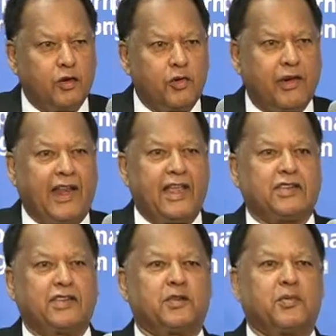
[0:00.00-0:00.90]
good
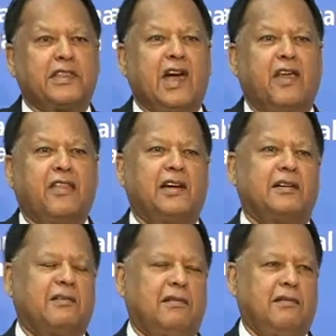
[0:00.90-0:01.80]
relations with the
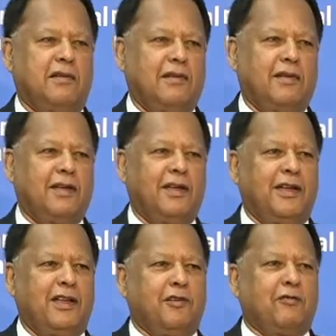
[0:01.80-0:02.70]
other
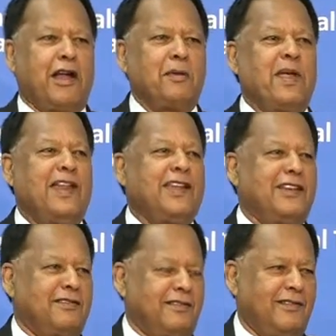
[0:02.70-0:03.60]
1
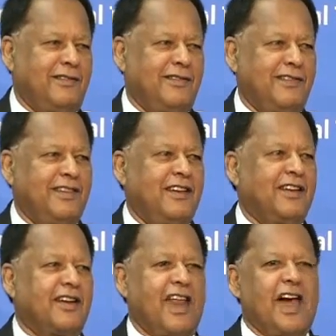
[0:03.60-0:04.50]
billion
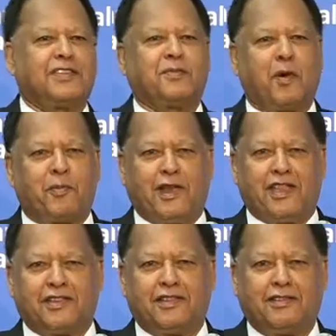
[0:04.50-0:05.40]
class
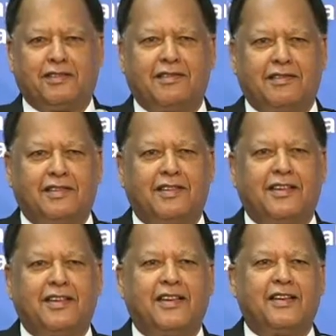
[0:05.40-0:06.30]
population,
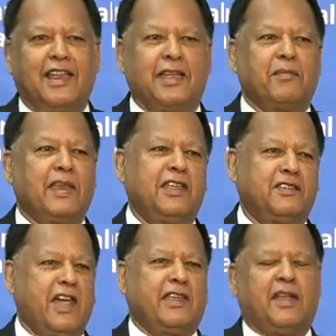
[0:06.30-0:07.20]
namely
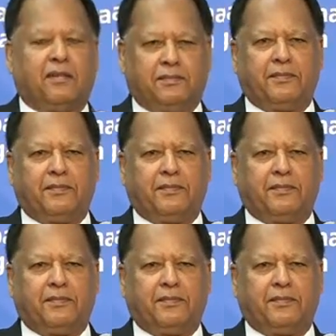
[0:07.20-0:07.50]
China.